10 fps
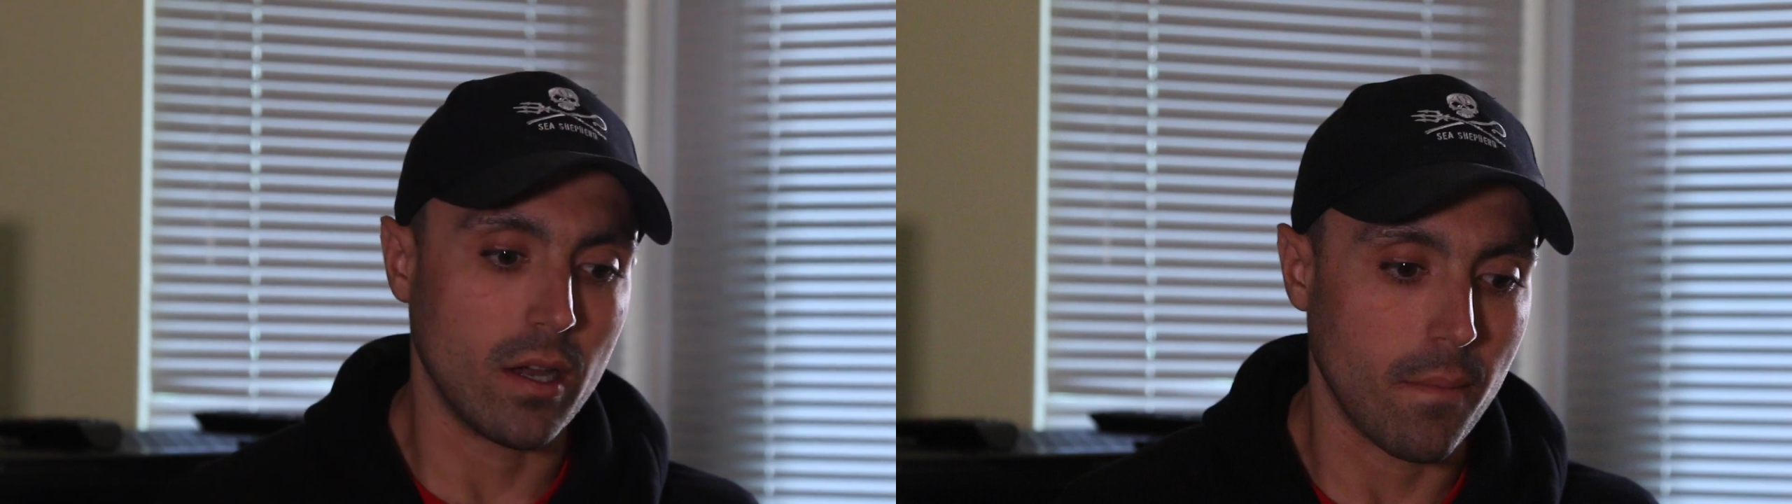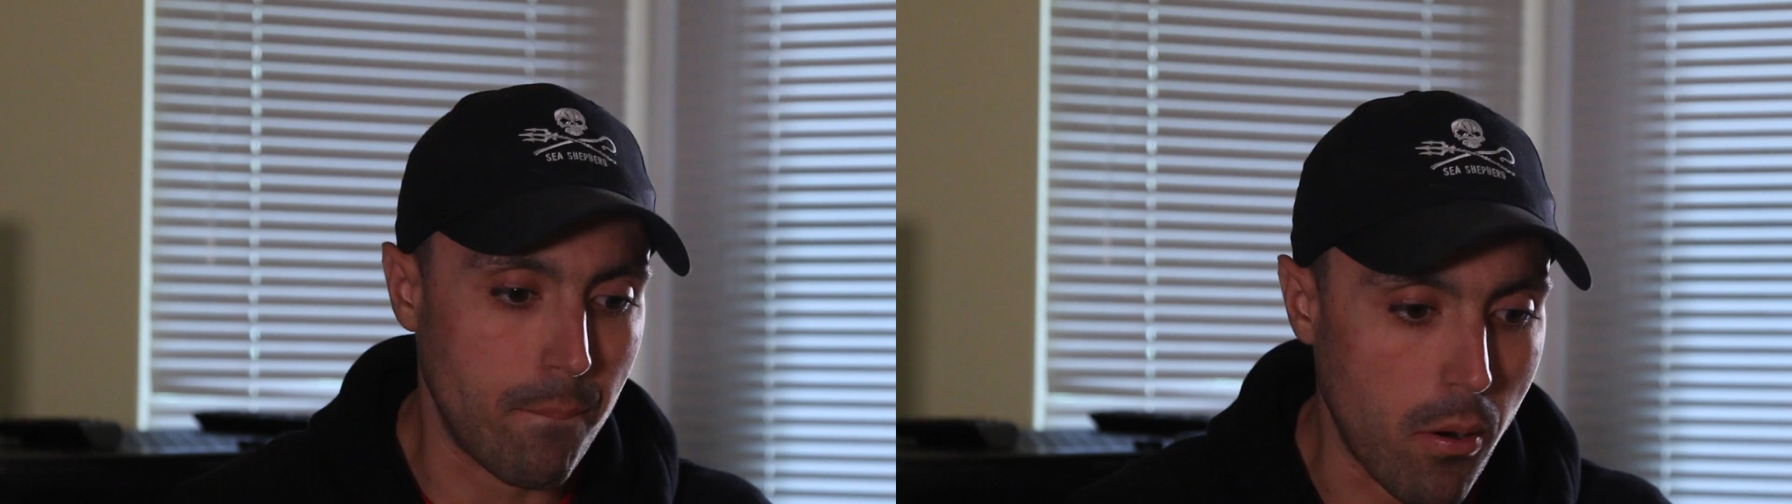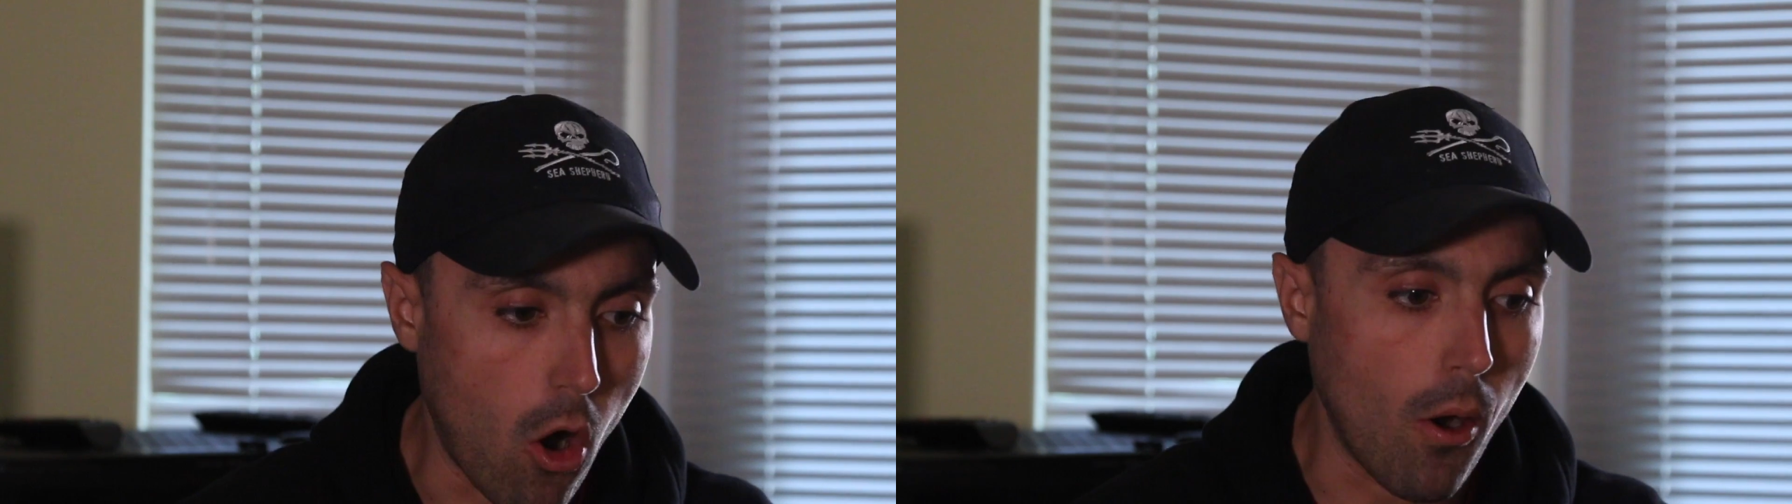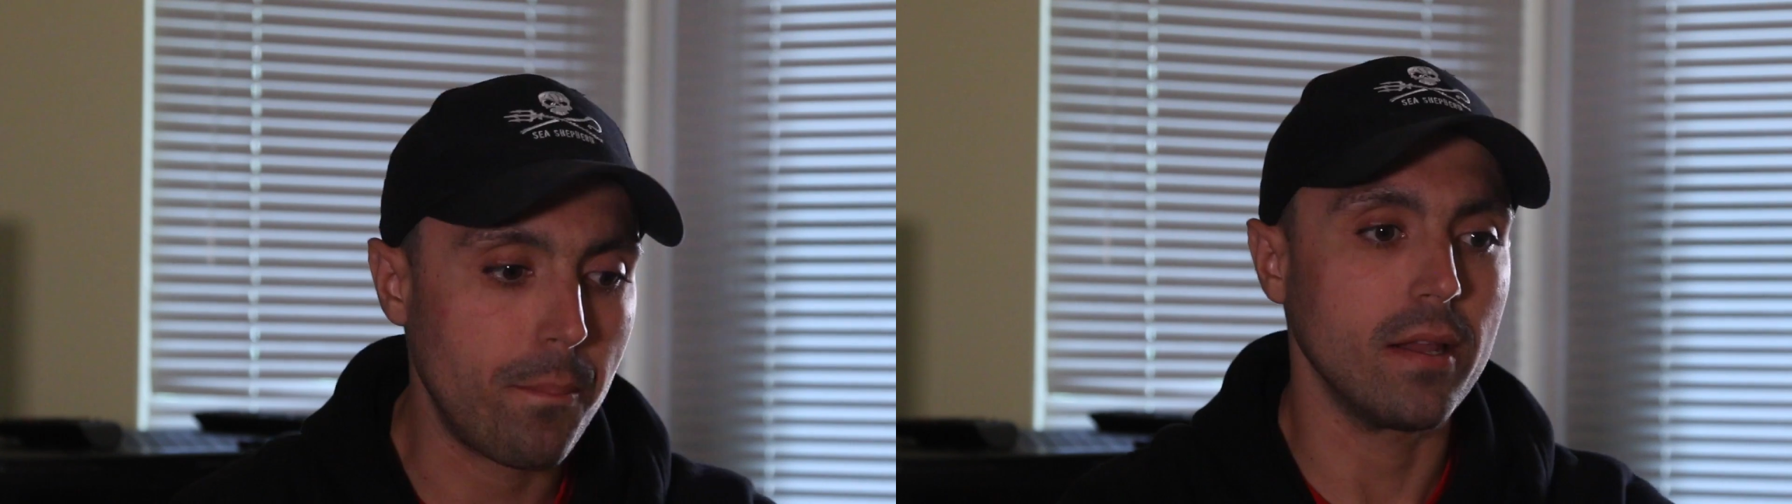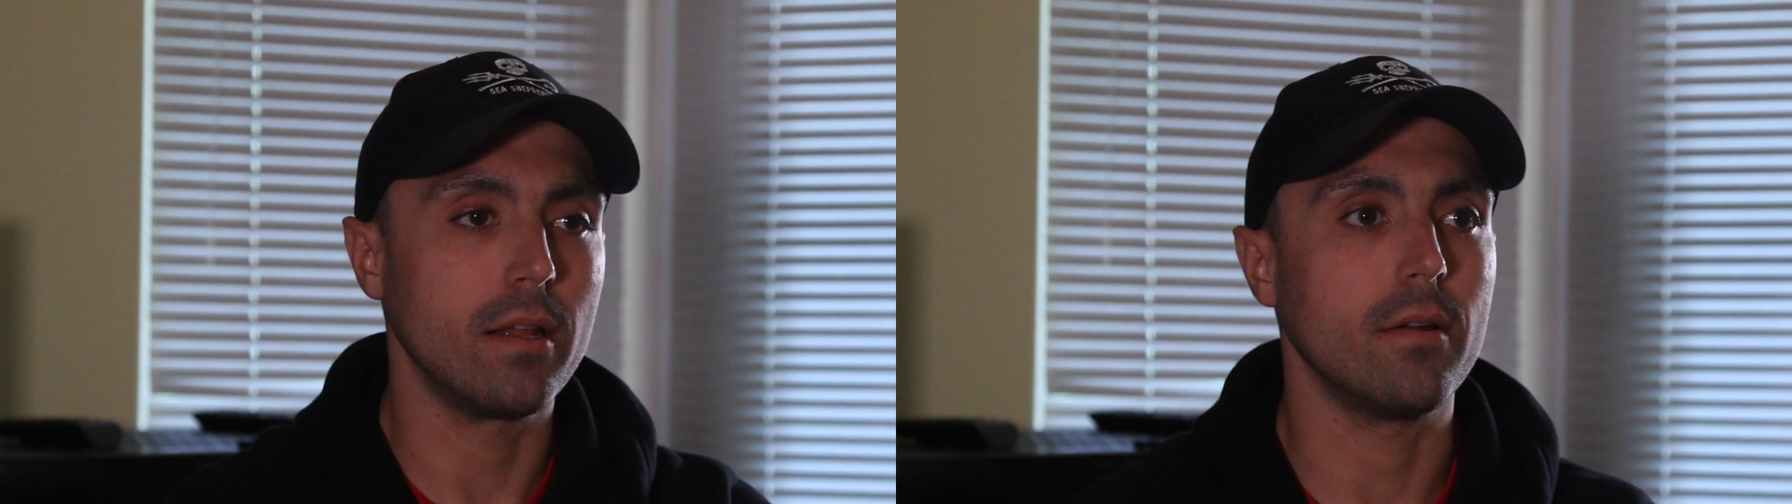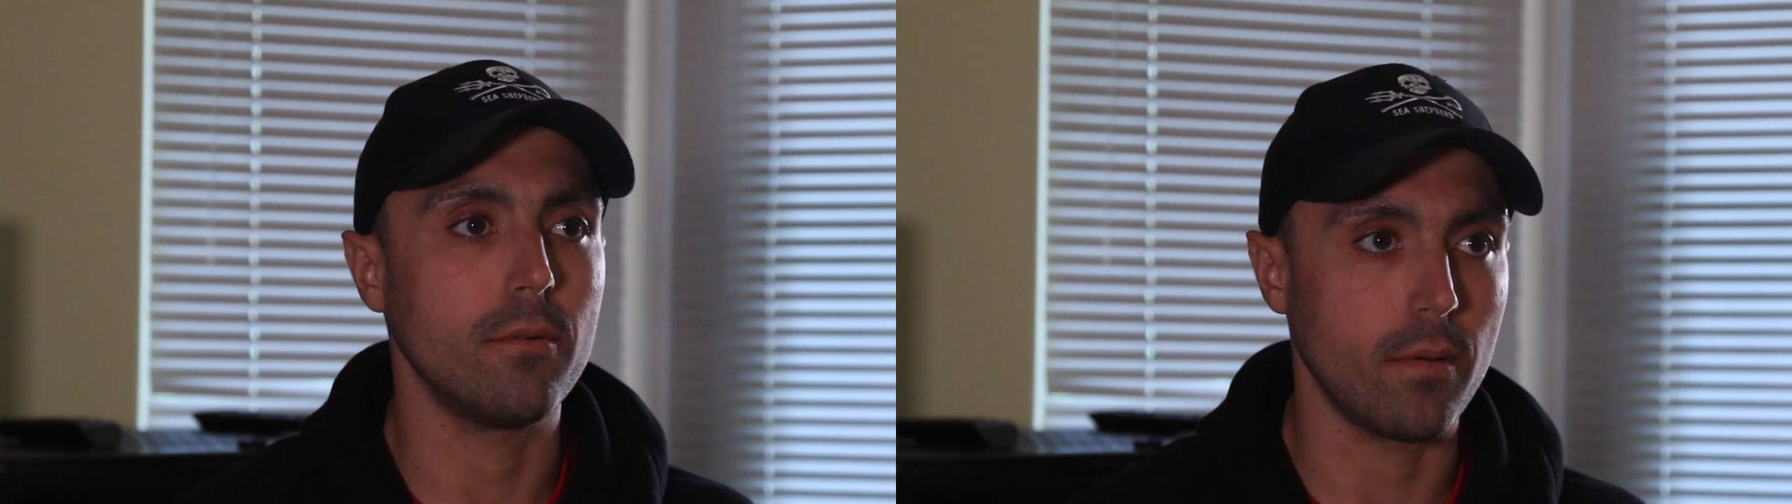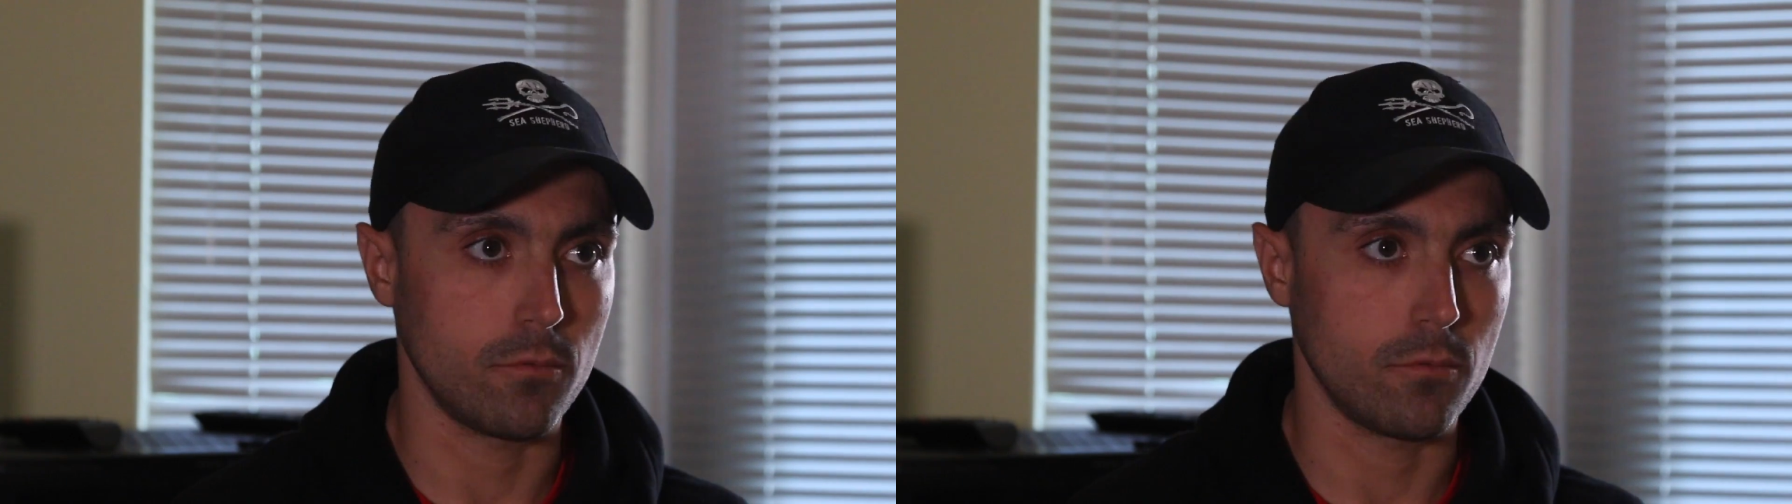like a popular